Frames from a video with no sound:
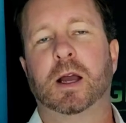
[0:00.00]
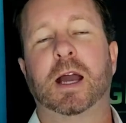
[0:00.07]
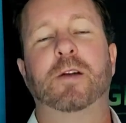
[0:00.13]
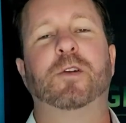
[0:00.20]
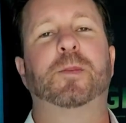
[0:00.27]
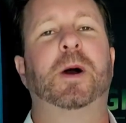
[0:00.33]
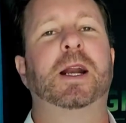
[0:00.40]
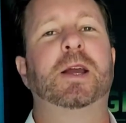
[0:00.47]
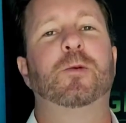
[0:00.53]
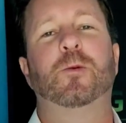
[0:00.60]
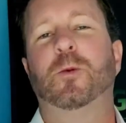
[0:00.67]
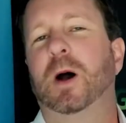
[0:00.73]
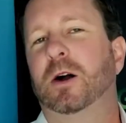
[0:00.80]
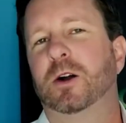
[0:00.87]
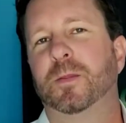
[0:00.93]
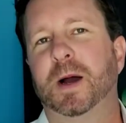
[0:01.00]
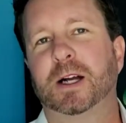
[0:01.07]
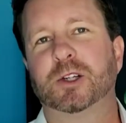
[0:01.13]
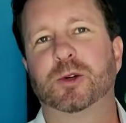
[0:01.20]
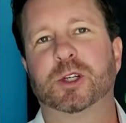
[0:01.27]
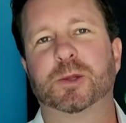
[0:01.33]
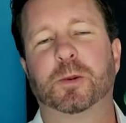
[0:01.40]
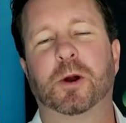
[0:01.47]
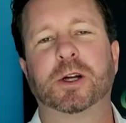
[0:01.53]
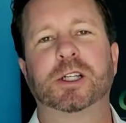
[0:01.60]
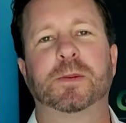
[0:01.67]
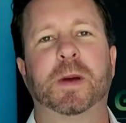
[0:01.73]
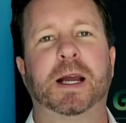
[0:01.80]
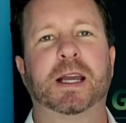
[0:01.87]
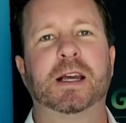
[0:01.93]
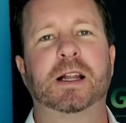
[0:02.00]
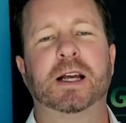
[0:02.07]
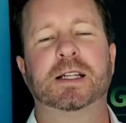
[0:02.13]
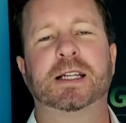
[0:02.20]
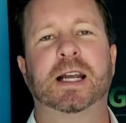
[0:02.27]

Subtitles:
Hey everybody, welcome back to Exploring Temecula.